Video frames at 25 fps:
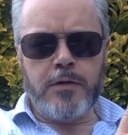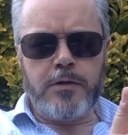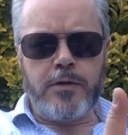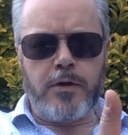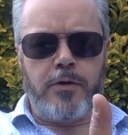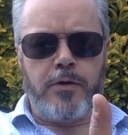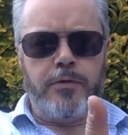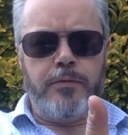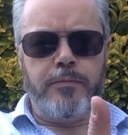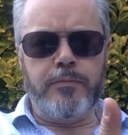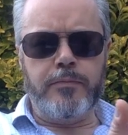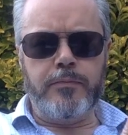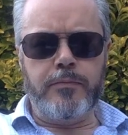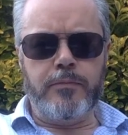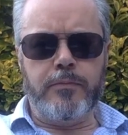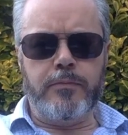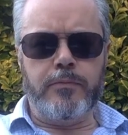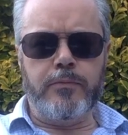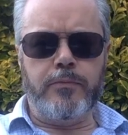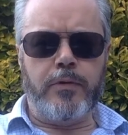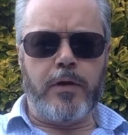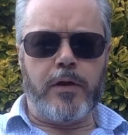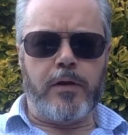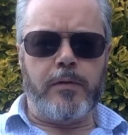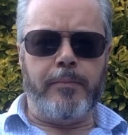So,
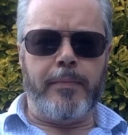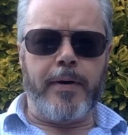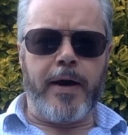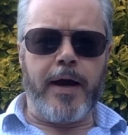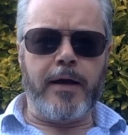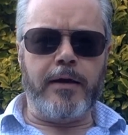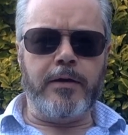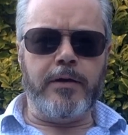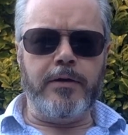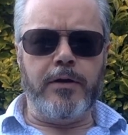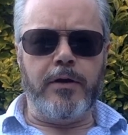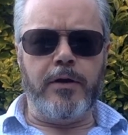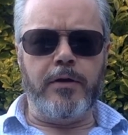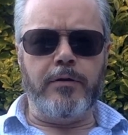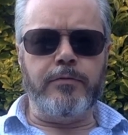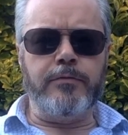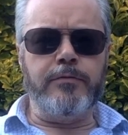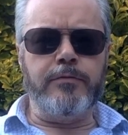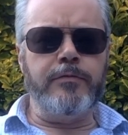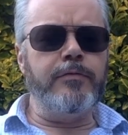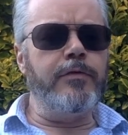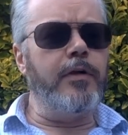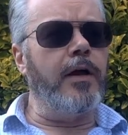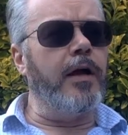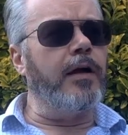welcome back.
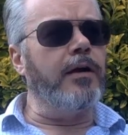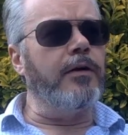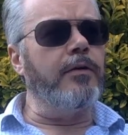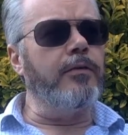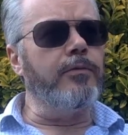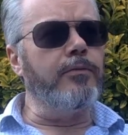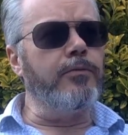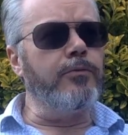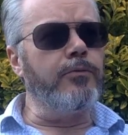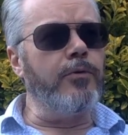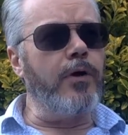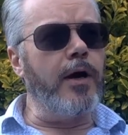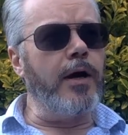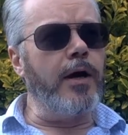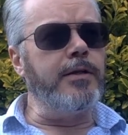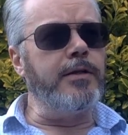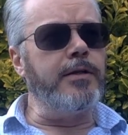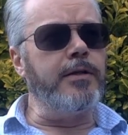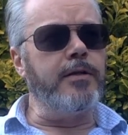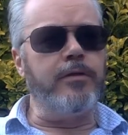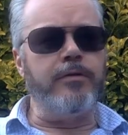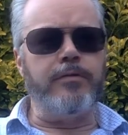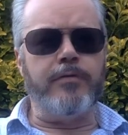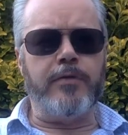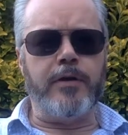Flying right
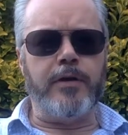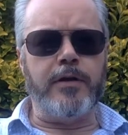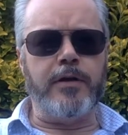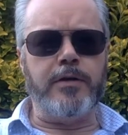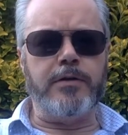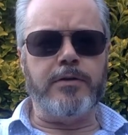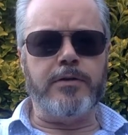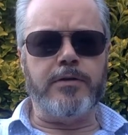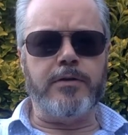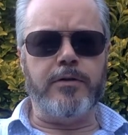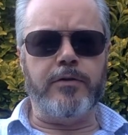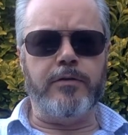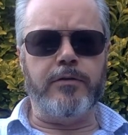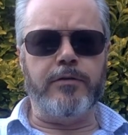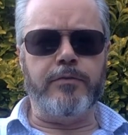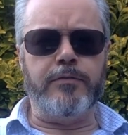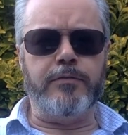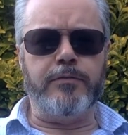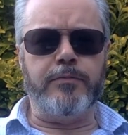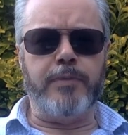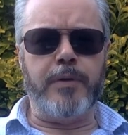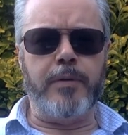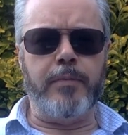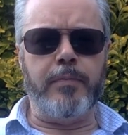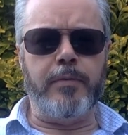in the face of
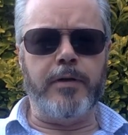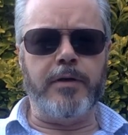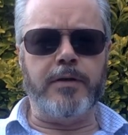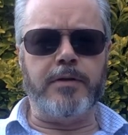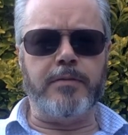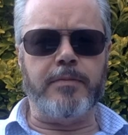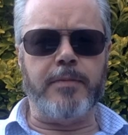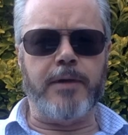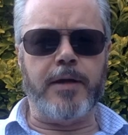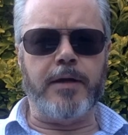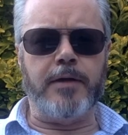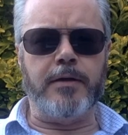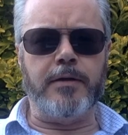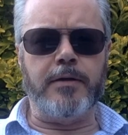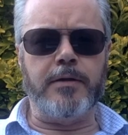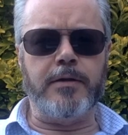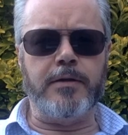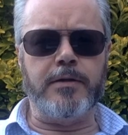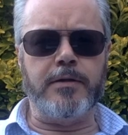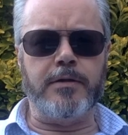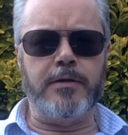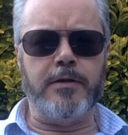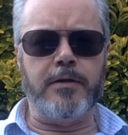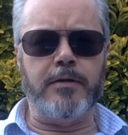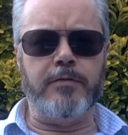public demand.
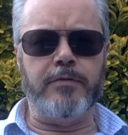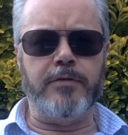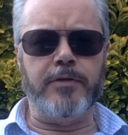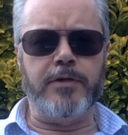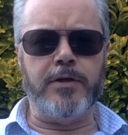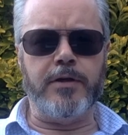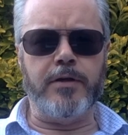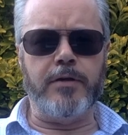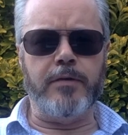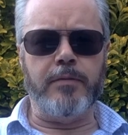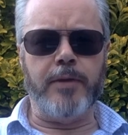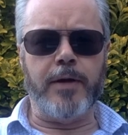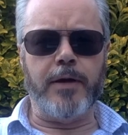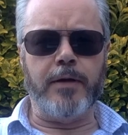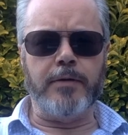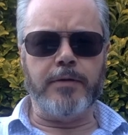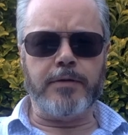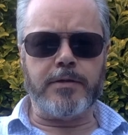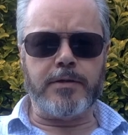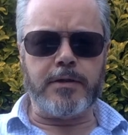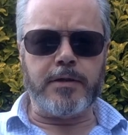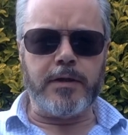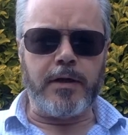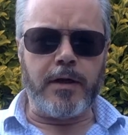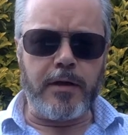Here's another video about
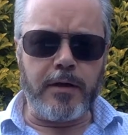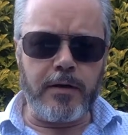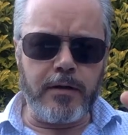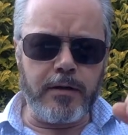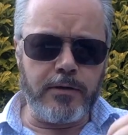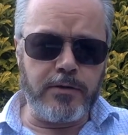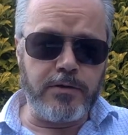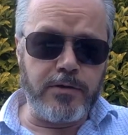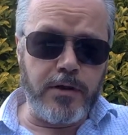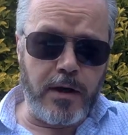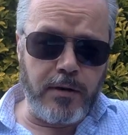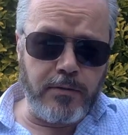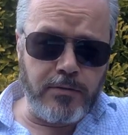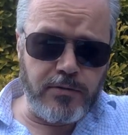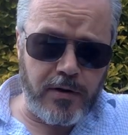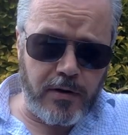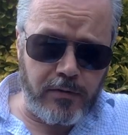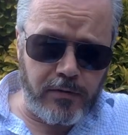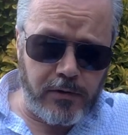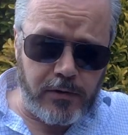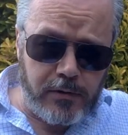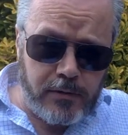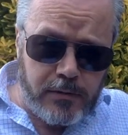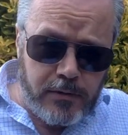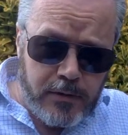time
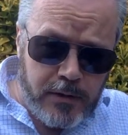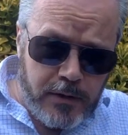travel